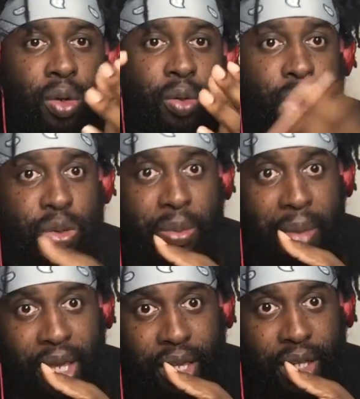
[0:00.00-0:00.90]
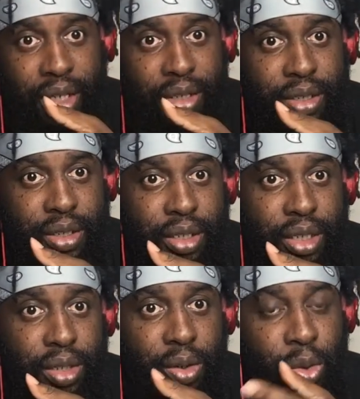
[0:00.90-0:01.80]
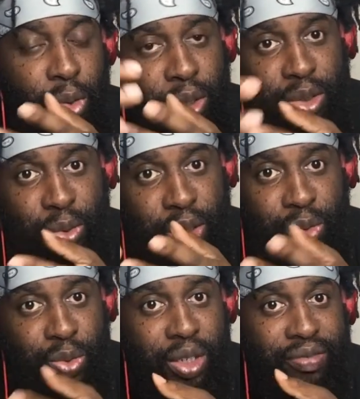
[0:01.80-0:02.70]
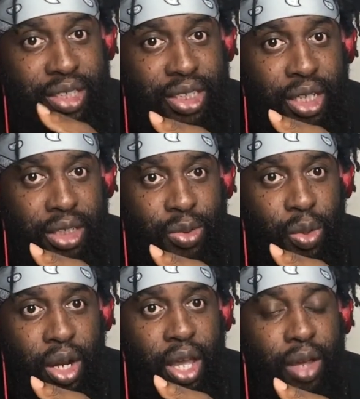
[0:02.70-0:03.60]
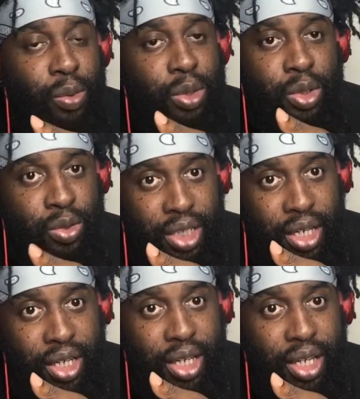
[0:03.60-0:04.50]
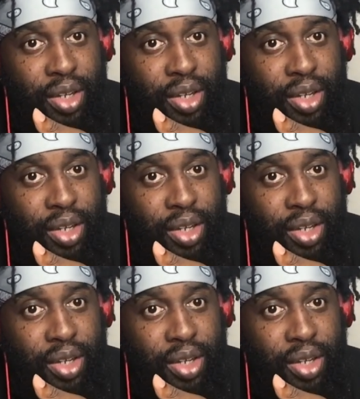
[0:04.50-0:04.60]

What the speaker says: once we make it, if this does work out, what you gonna say then?